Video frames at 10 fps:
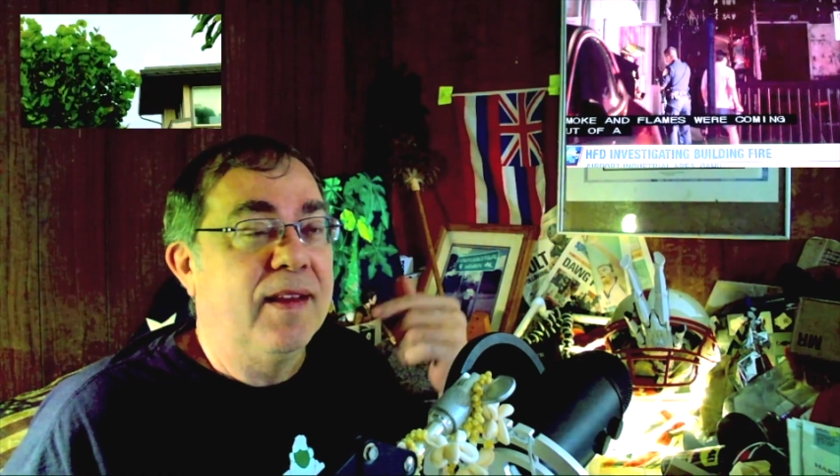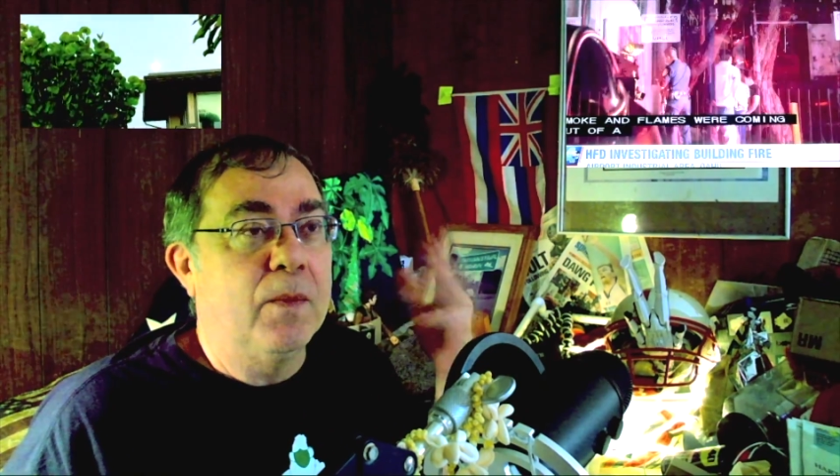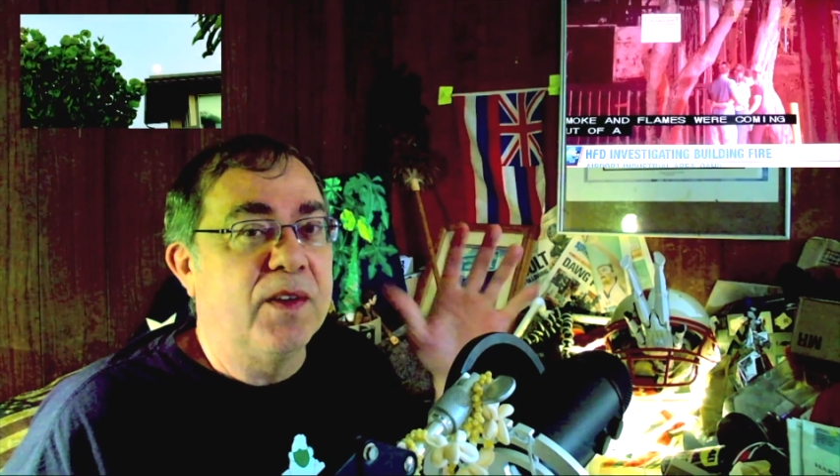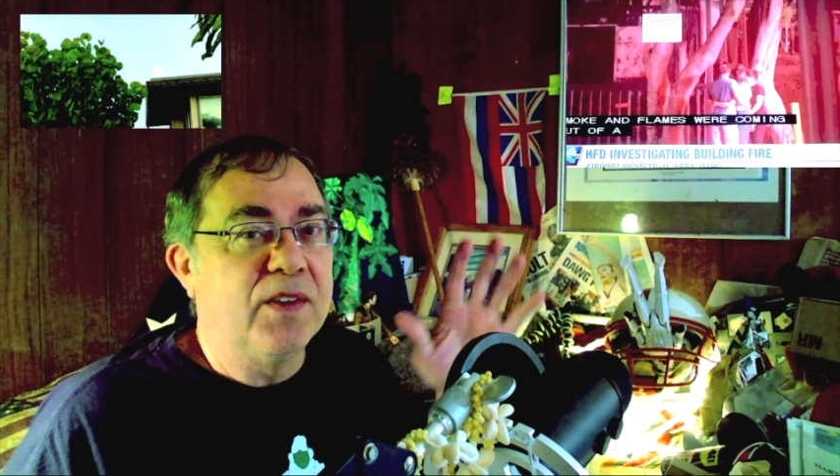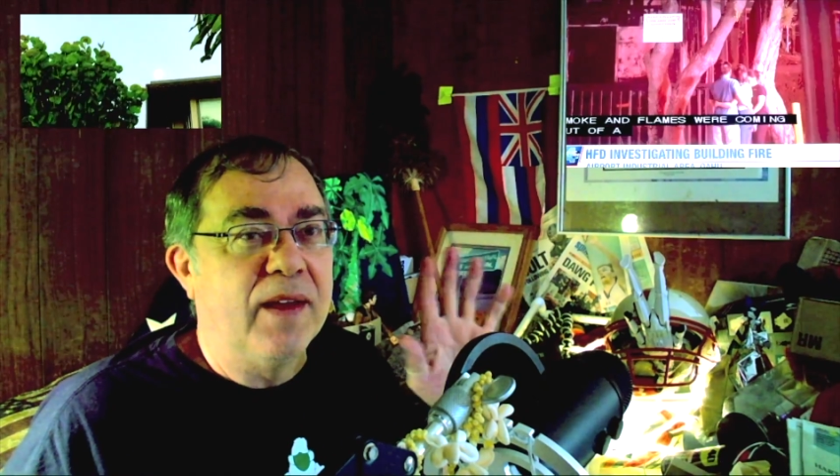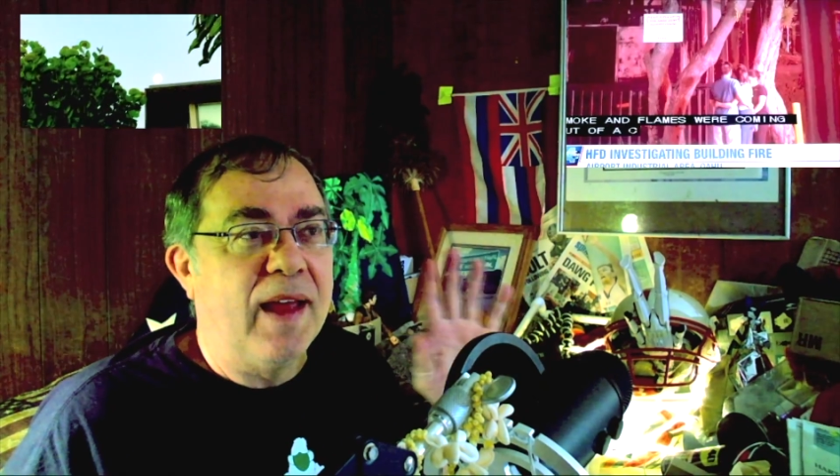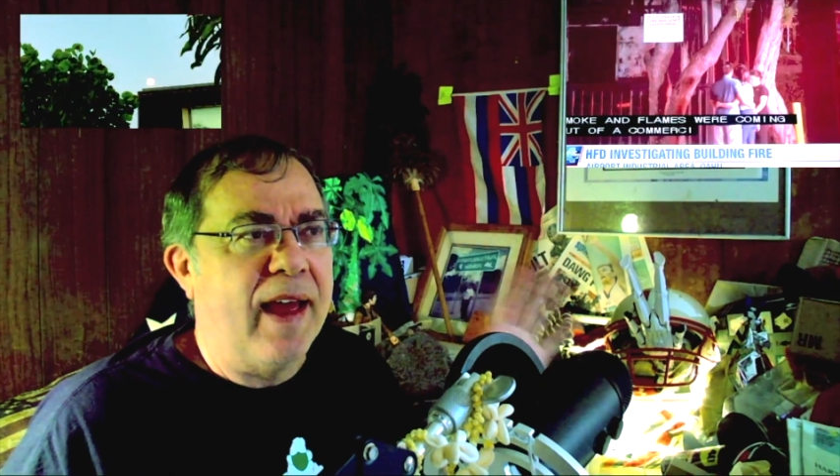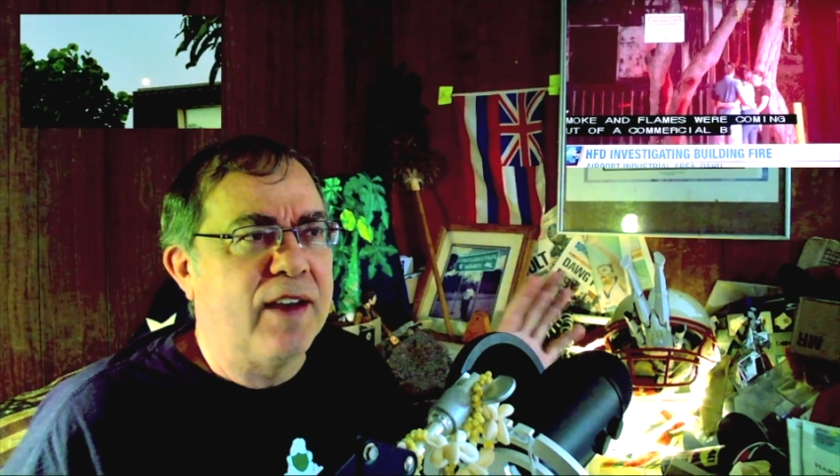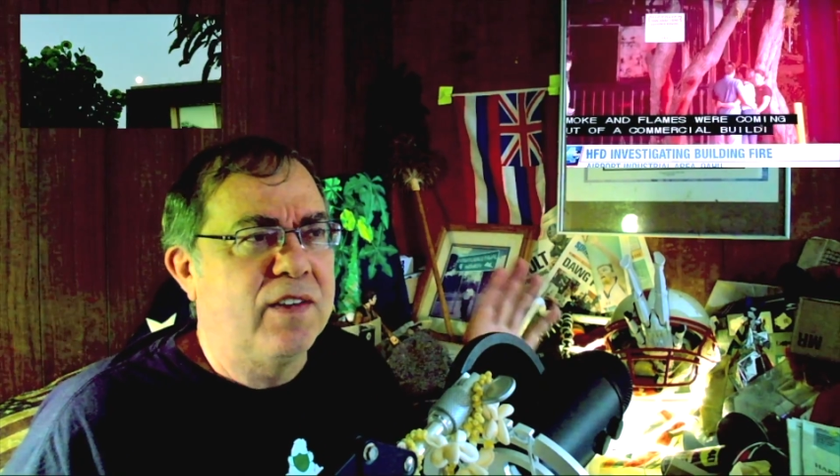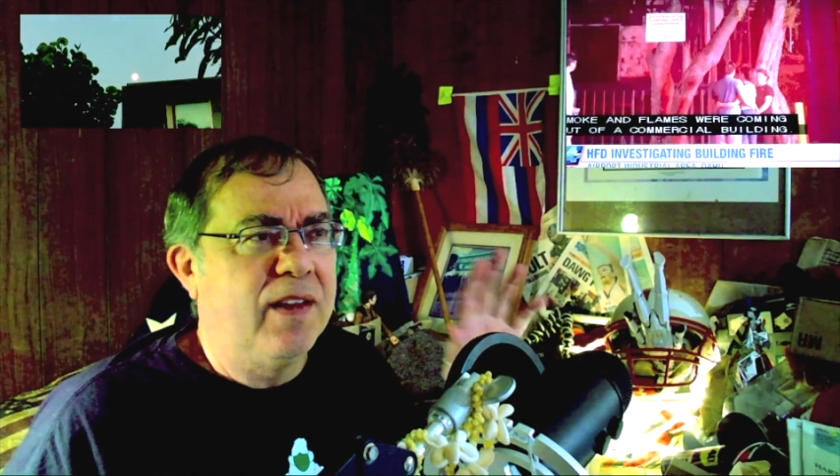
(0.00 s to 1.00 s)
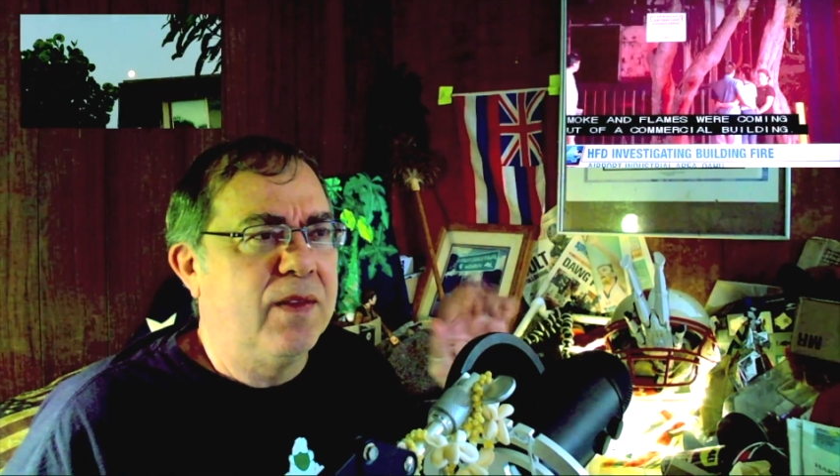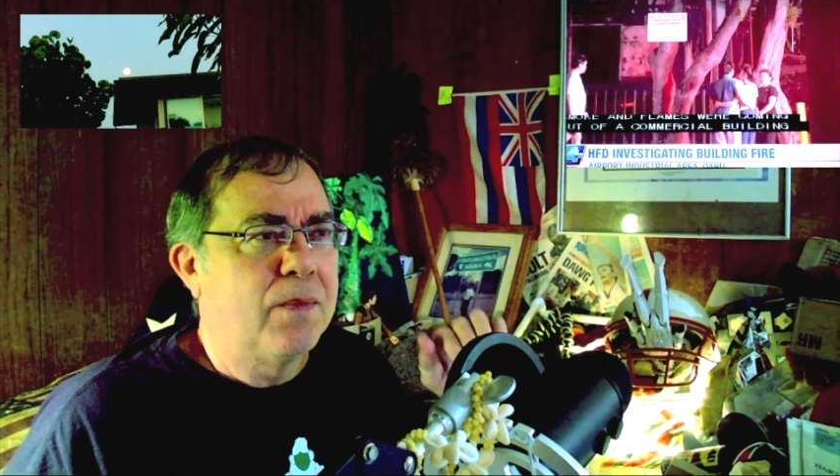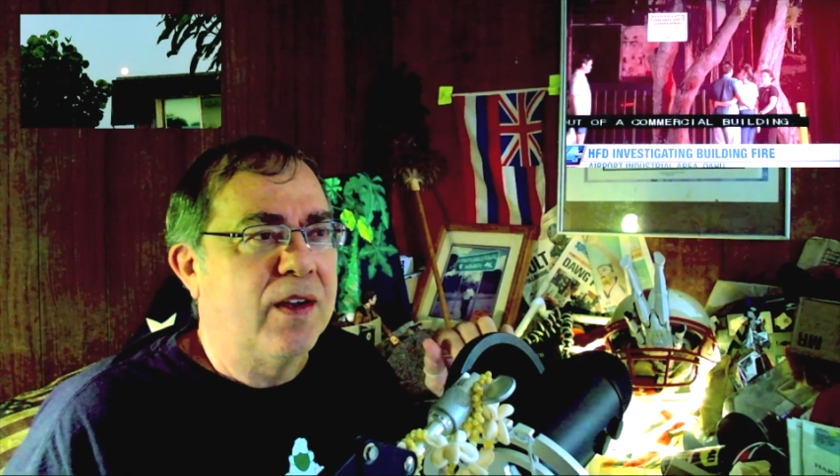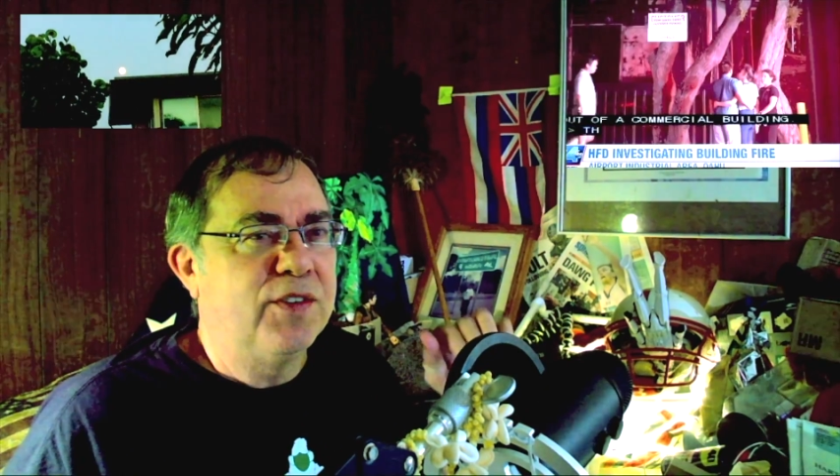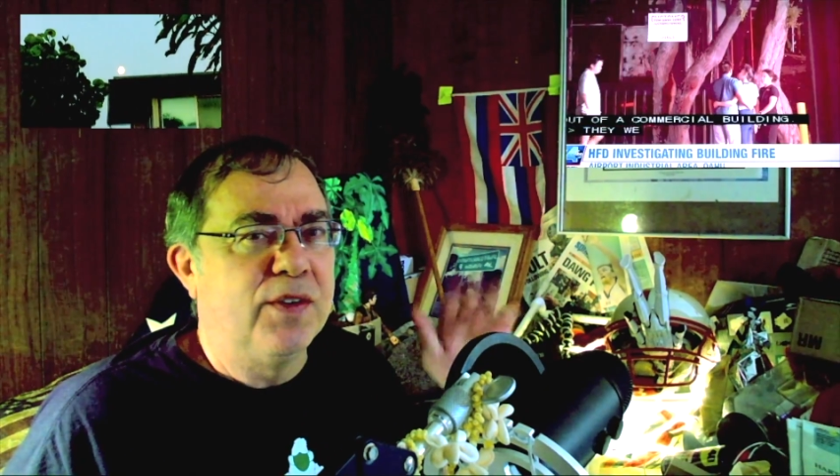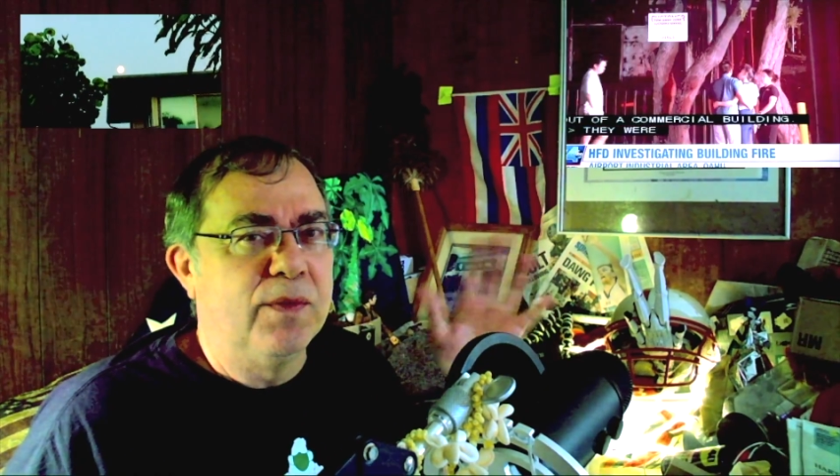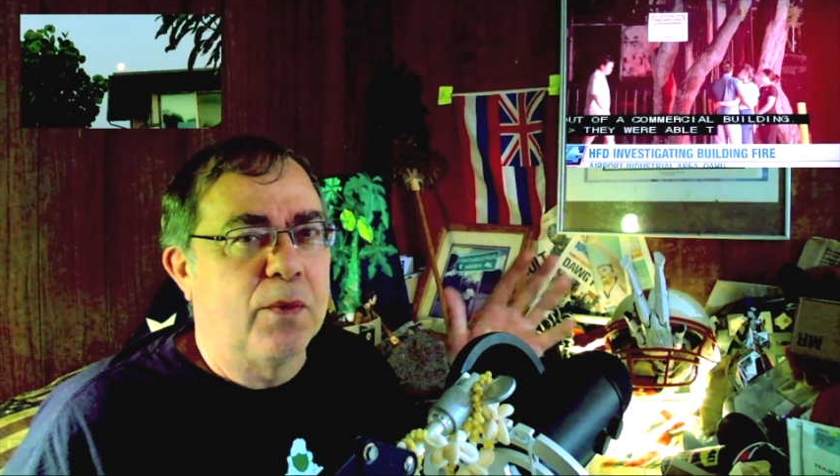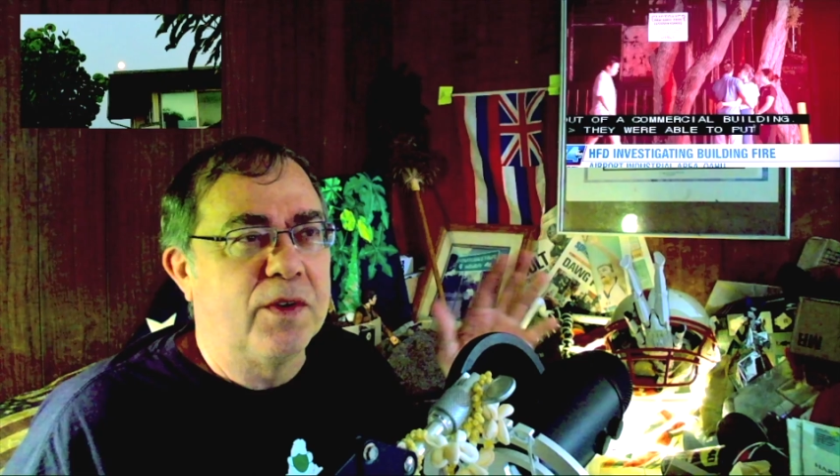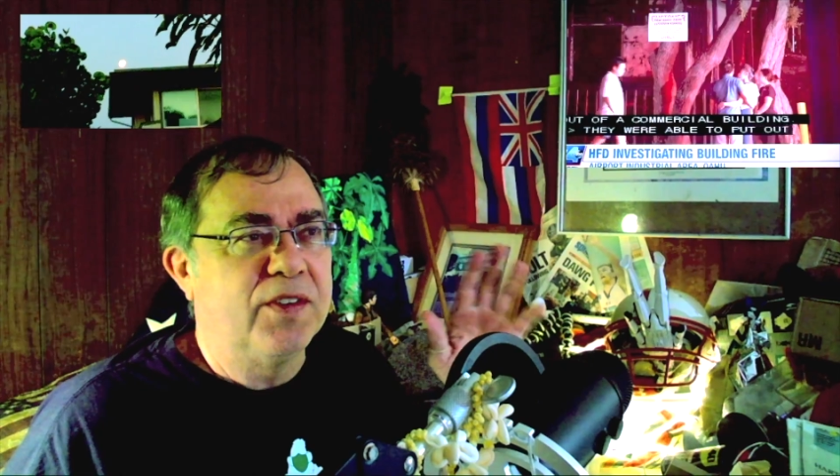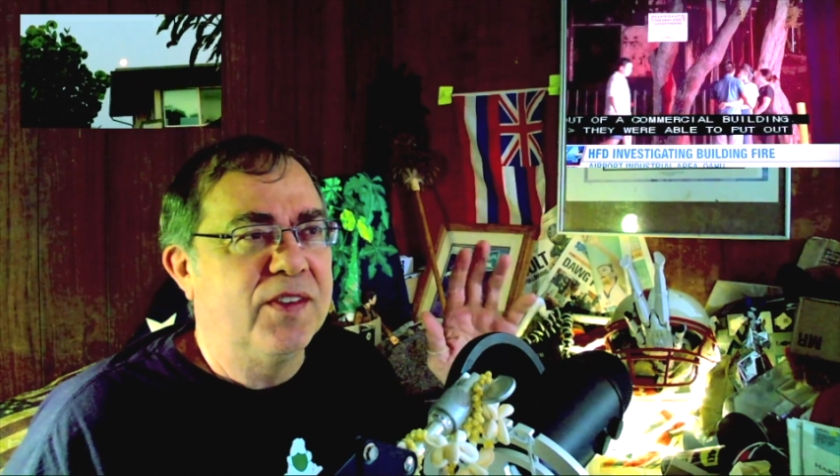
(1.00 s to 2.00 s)
it wasn't actually the Russian
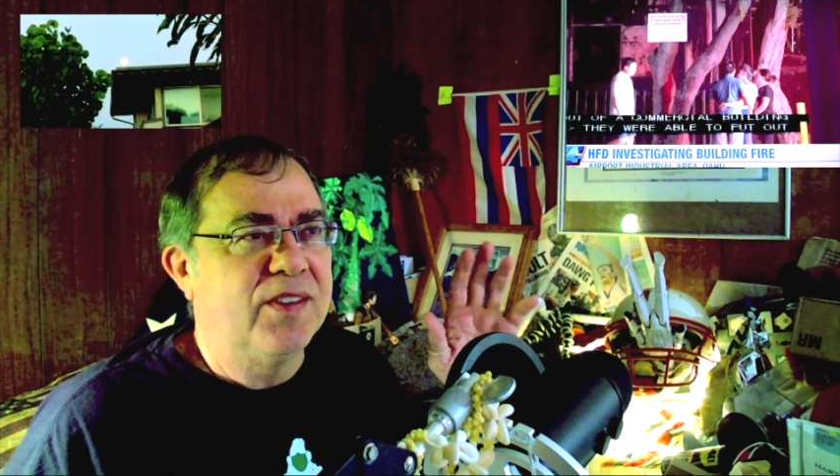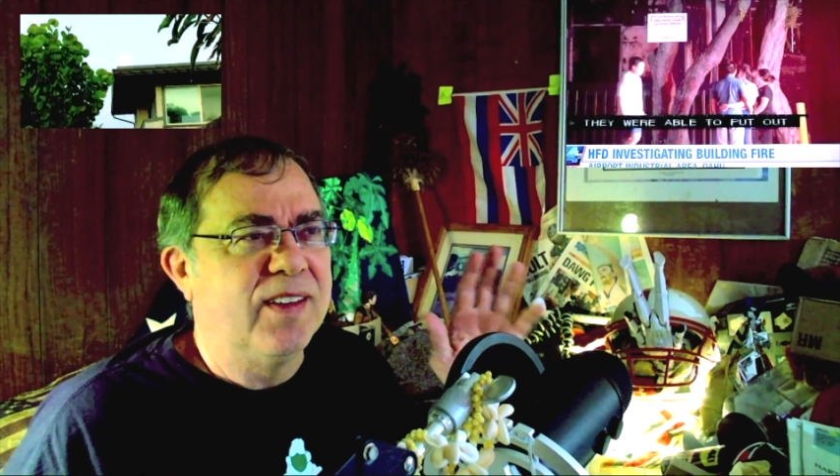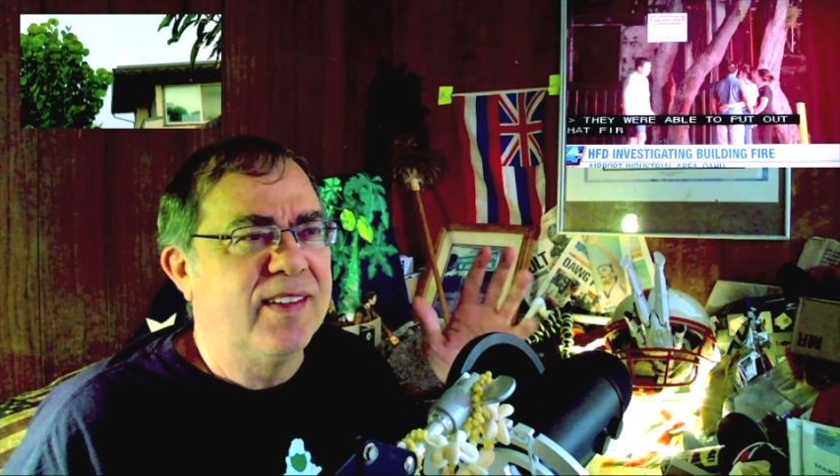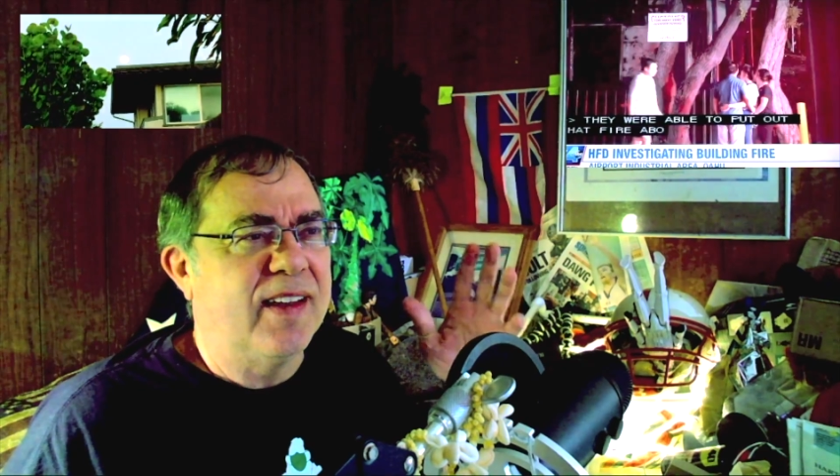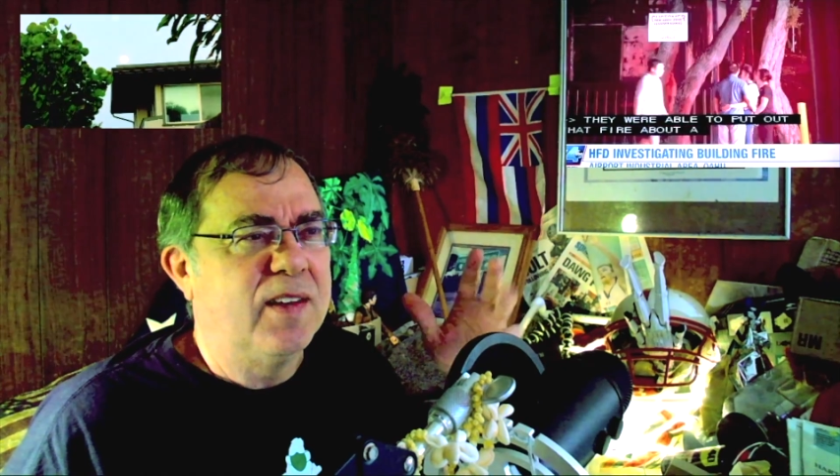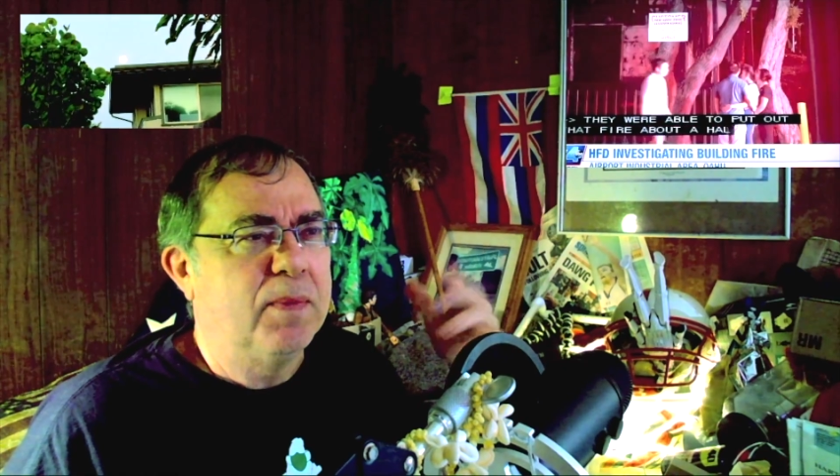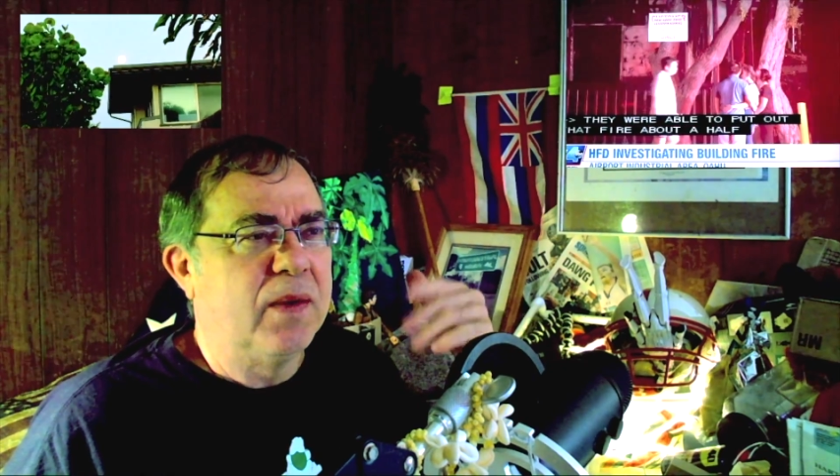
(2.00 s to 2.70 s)
forces in a sense,